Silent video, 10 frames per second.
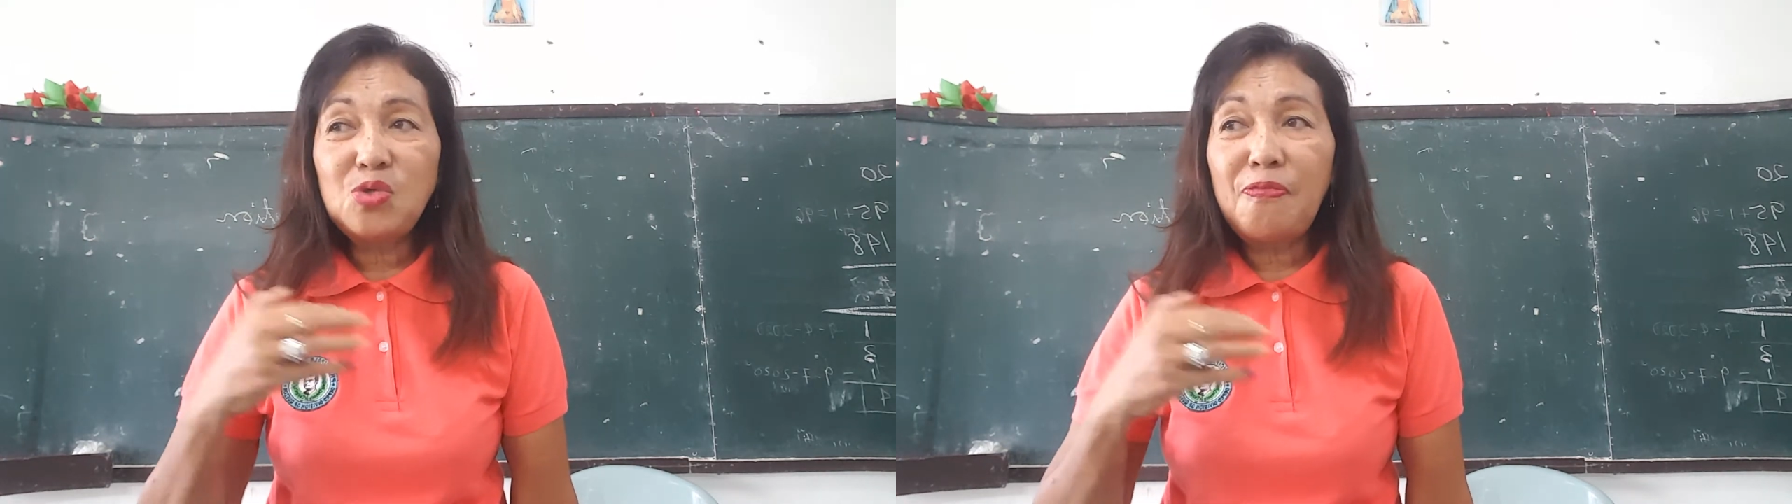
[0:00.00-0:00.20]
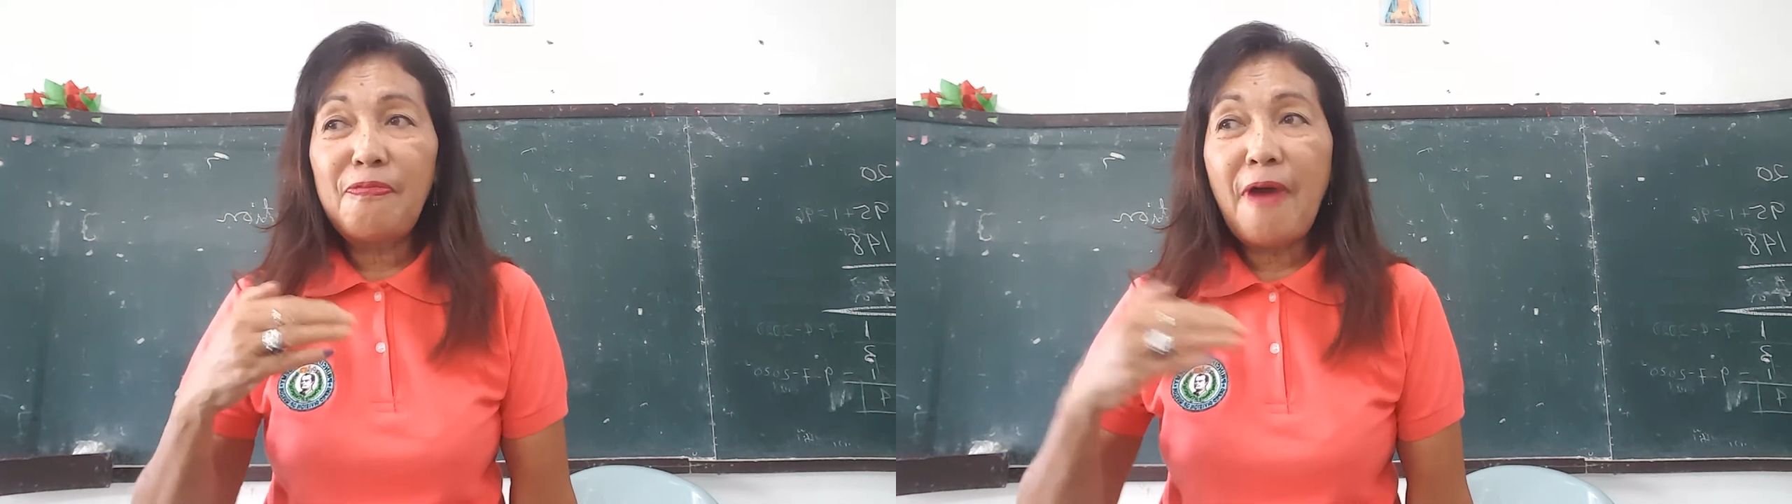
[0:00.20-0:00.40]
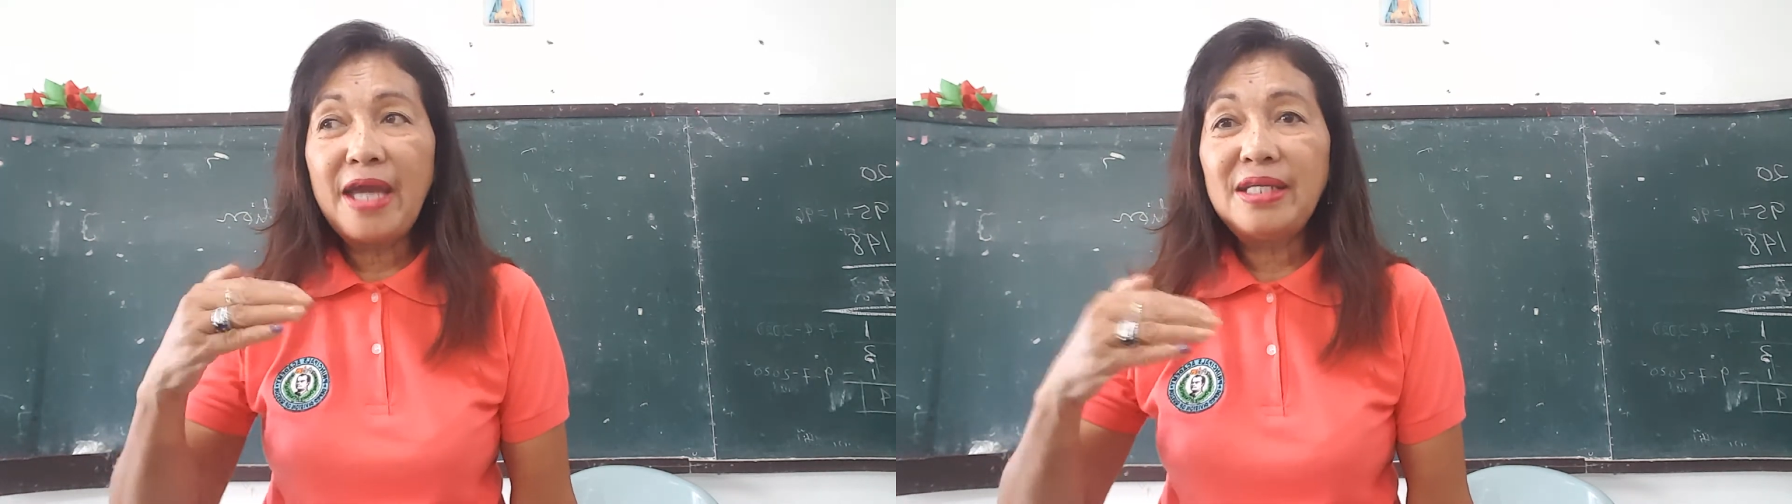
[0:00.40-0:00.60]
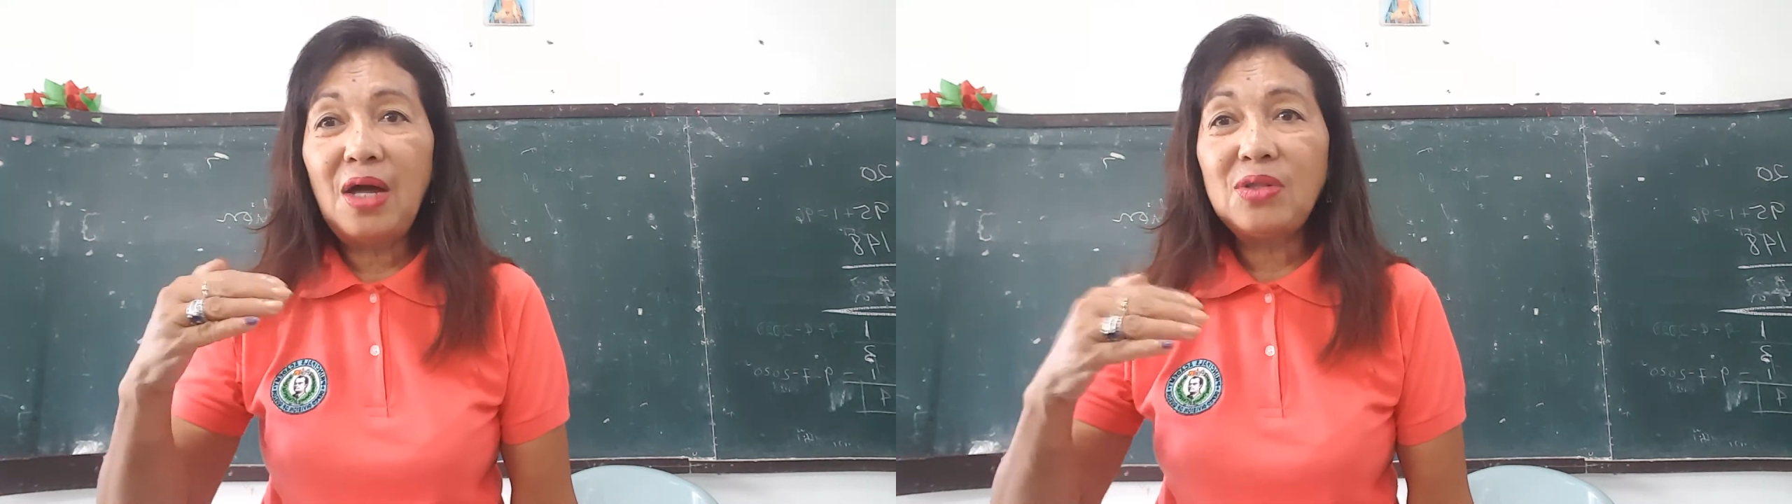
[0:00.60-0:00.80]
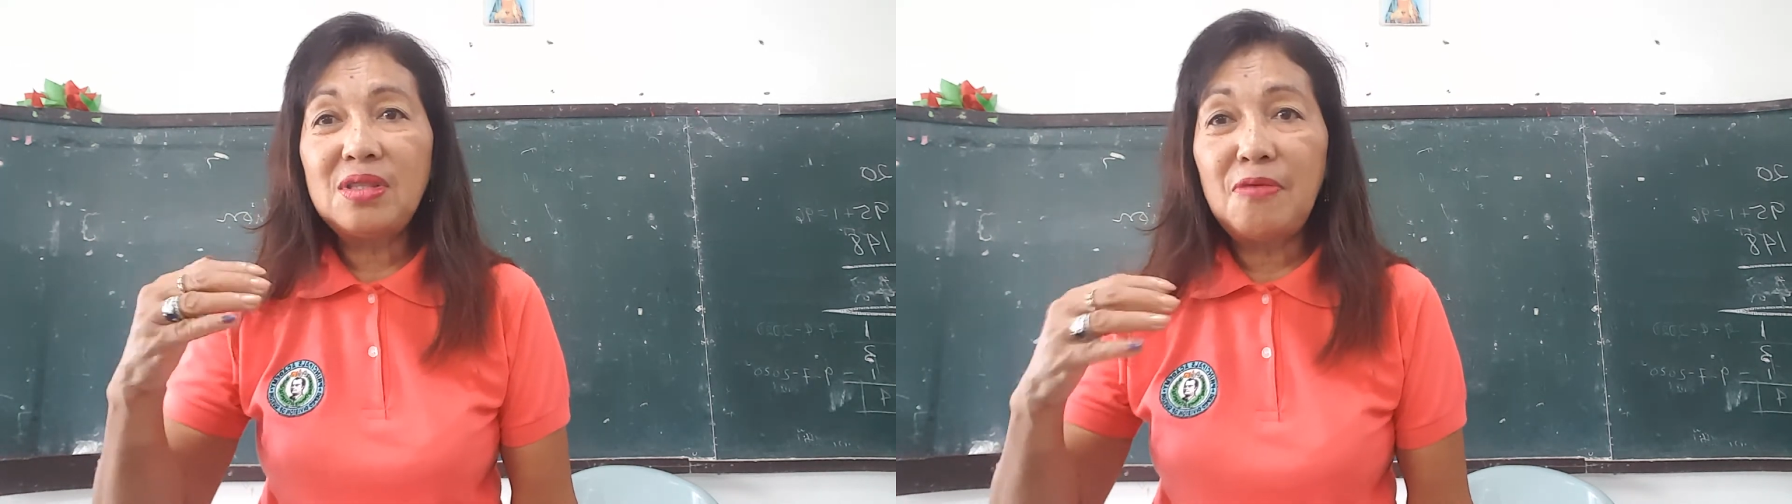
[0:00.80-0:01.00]
to find
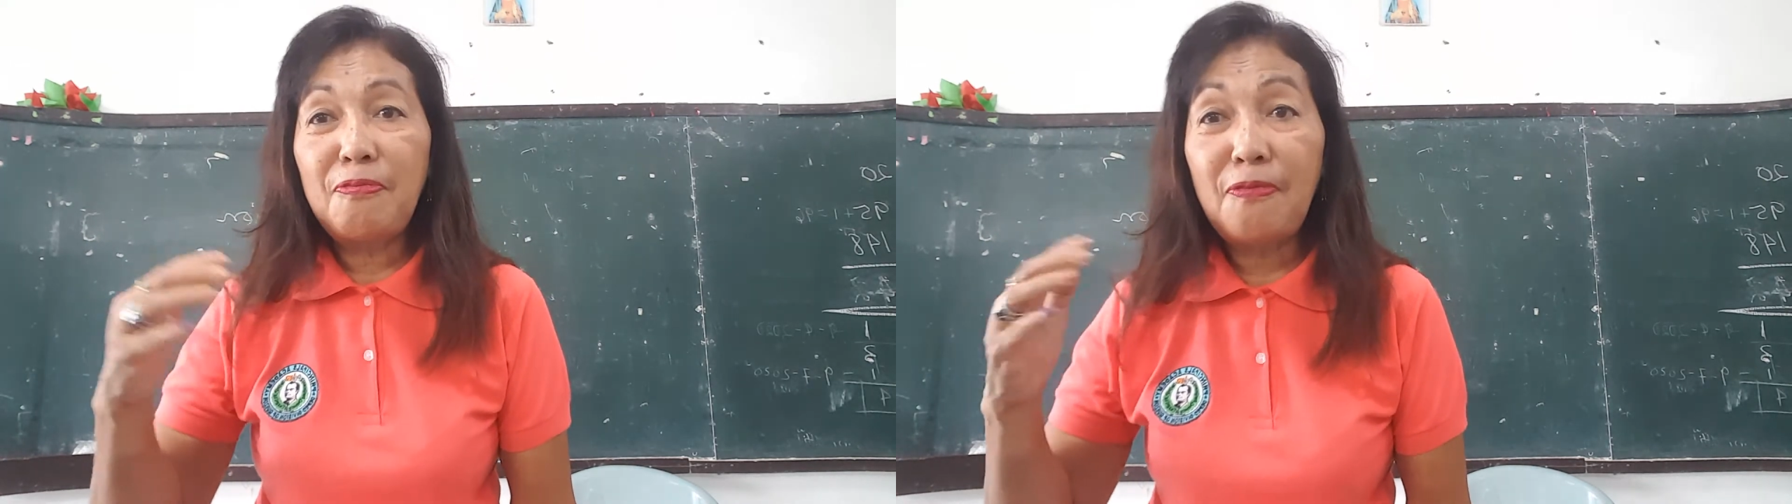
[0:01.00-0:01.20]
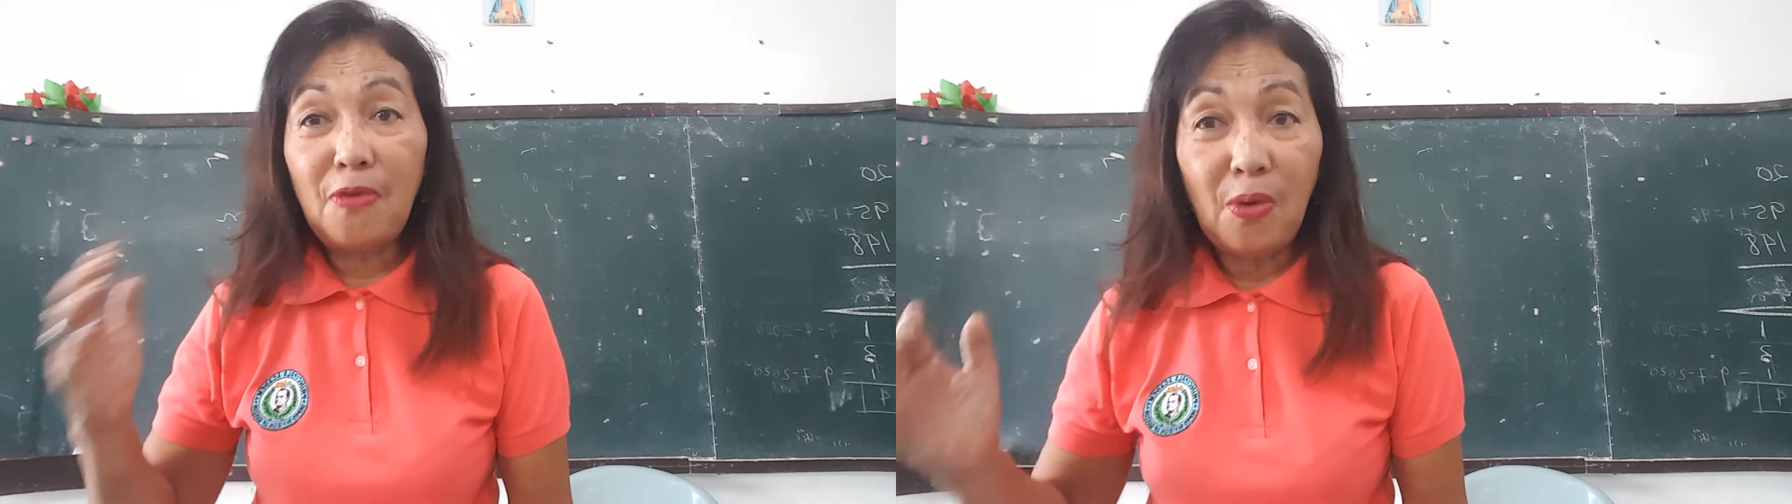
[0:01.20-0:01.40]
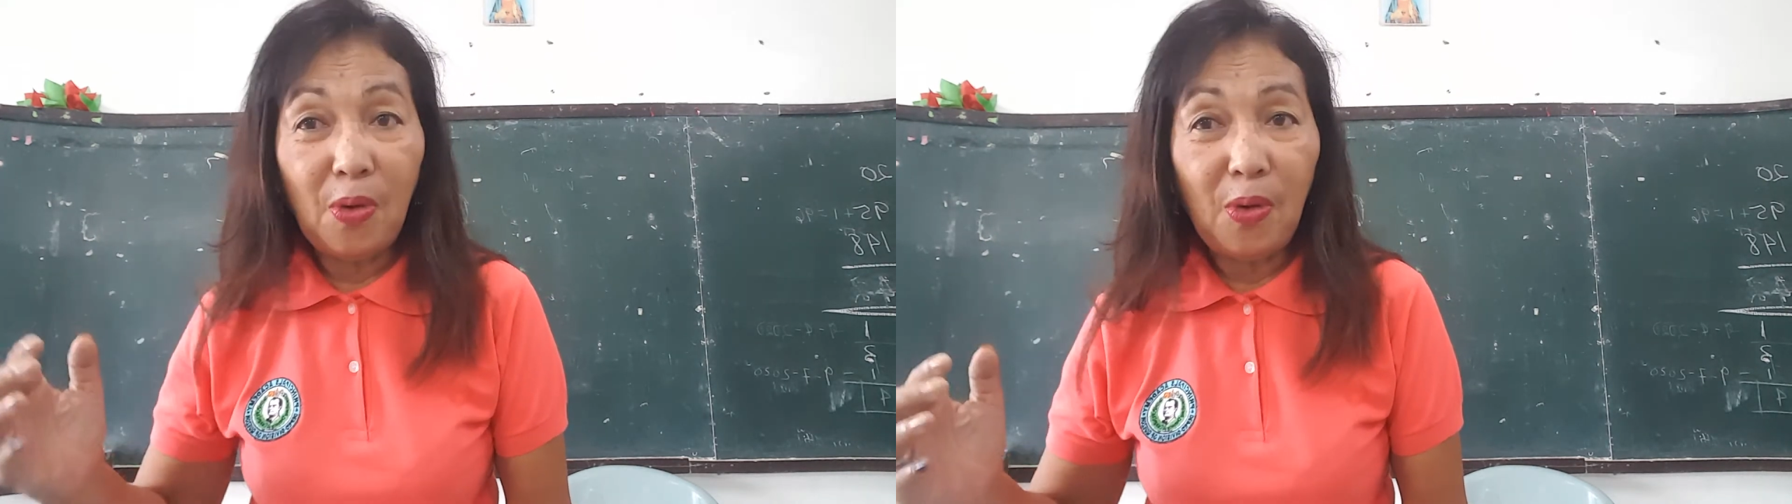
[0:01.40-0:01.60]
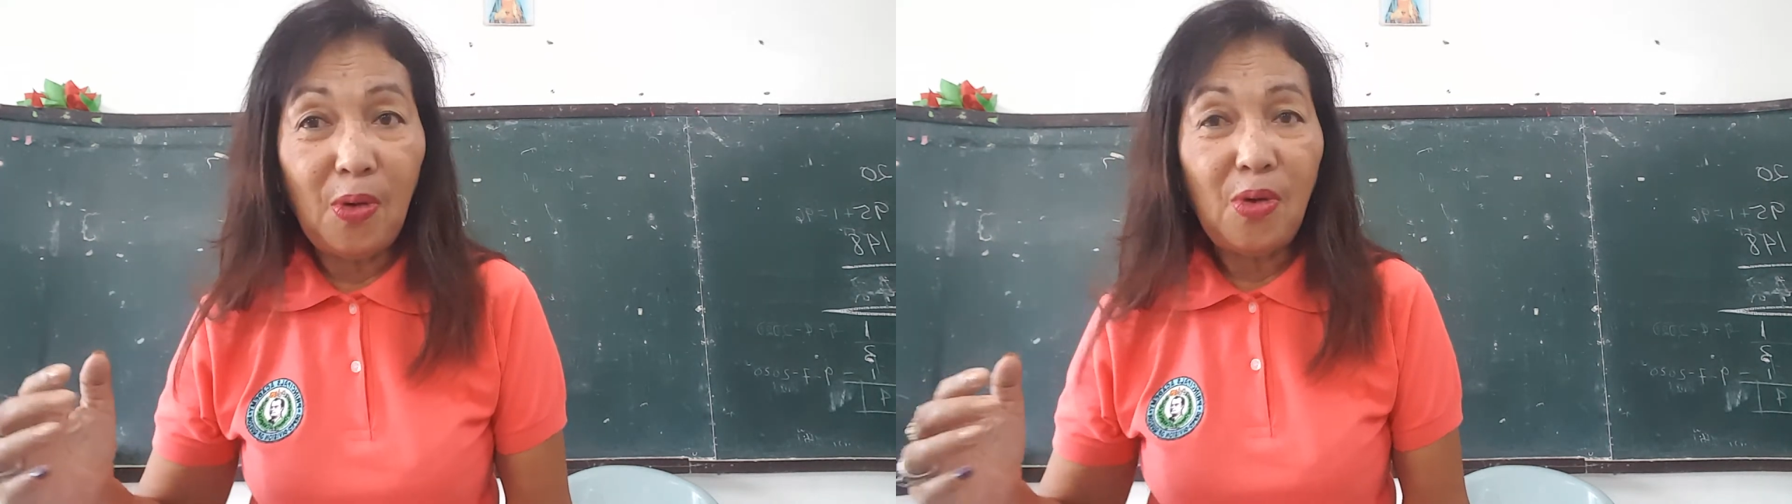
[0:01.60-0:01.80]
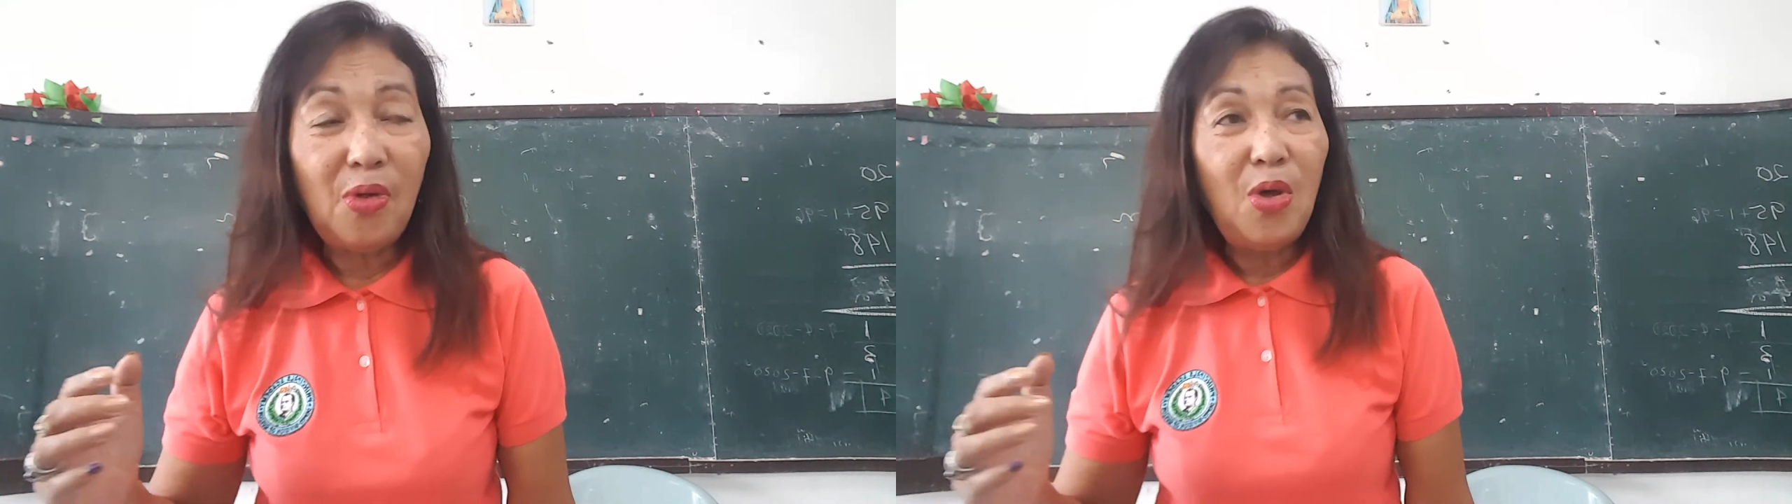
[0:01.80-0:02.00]
out the
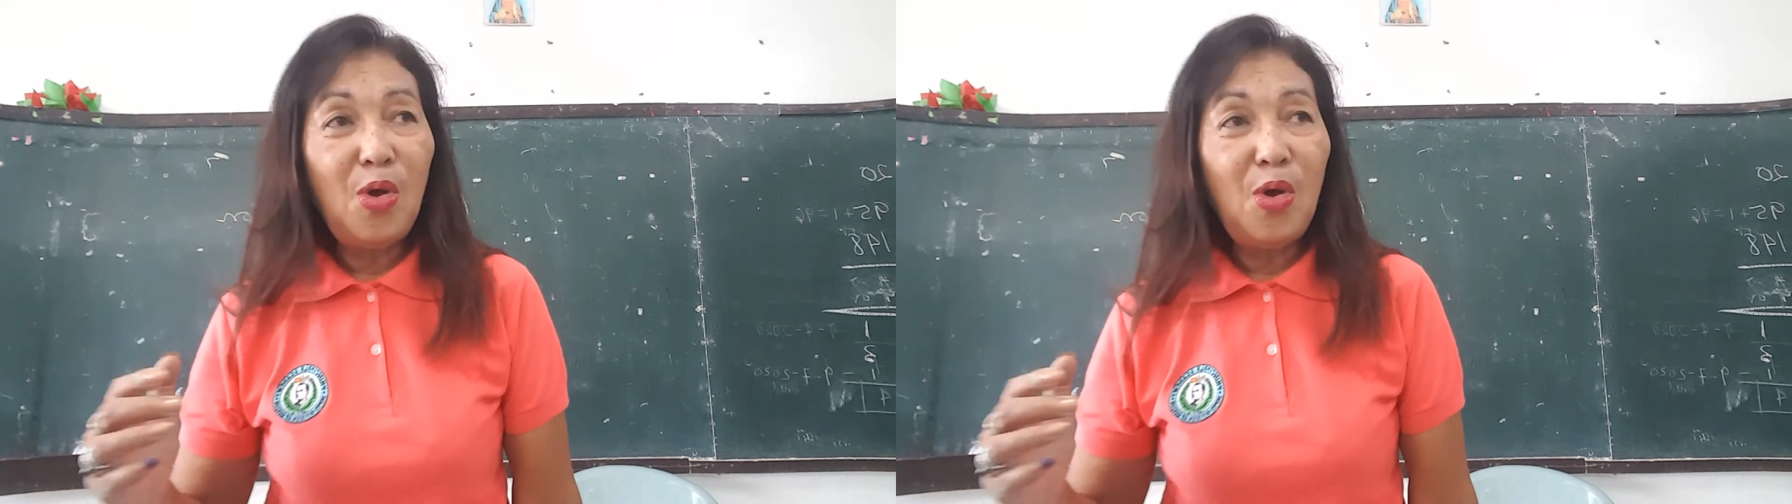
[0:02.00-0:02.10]
flow